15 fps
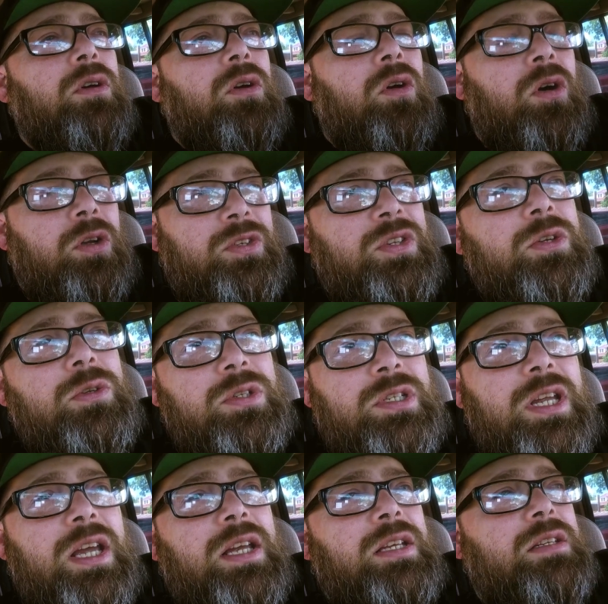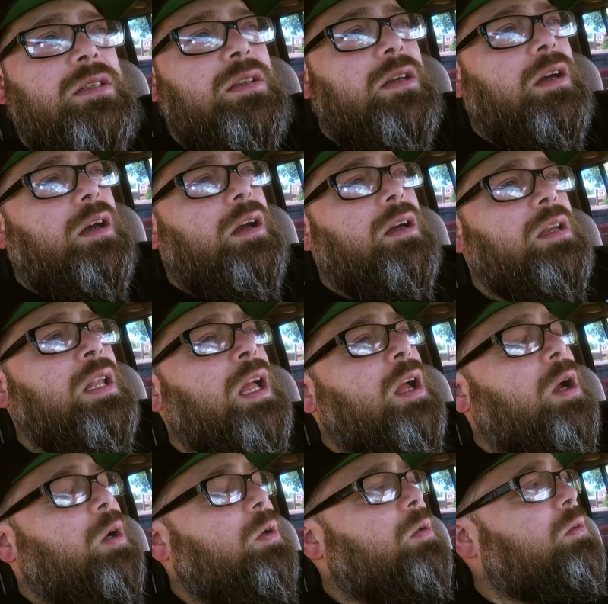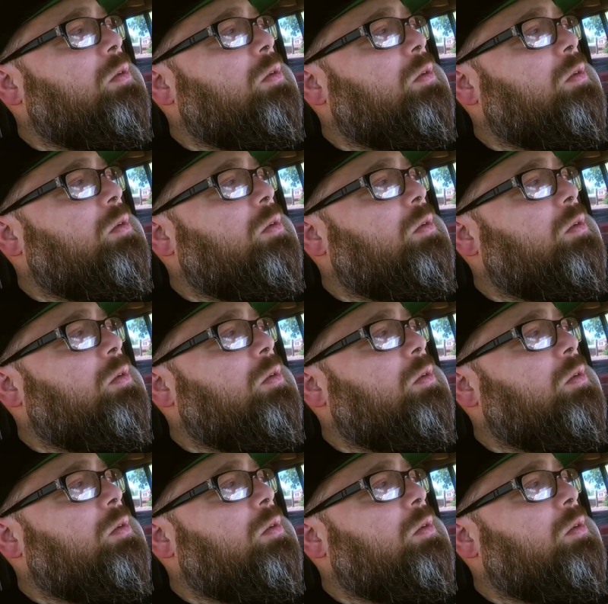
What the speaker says: on Tuesdays now,